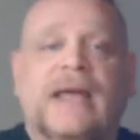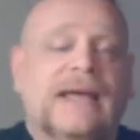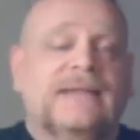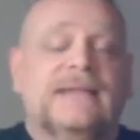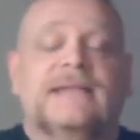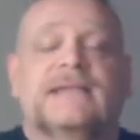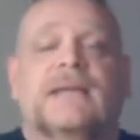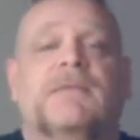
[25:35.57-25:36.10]

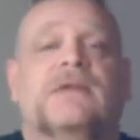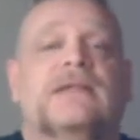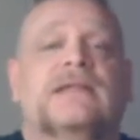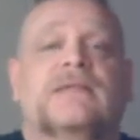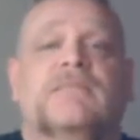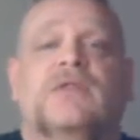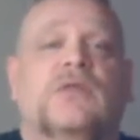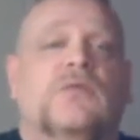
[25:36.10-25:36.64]

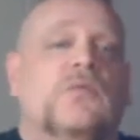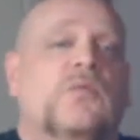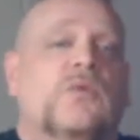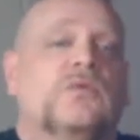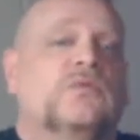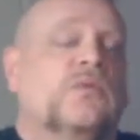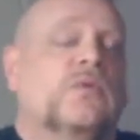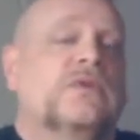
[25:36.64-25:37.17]
anti-Semitism in
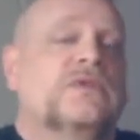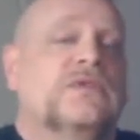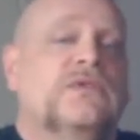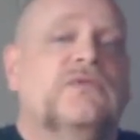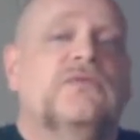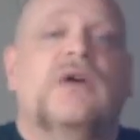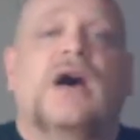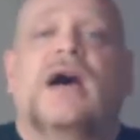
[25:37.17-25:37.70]
World War
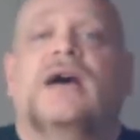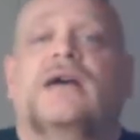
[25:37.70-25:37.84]
II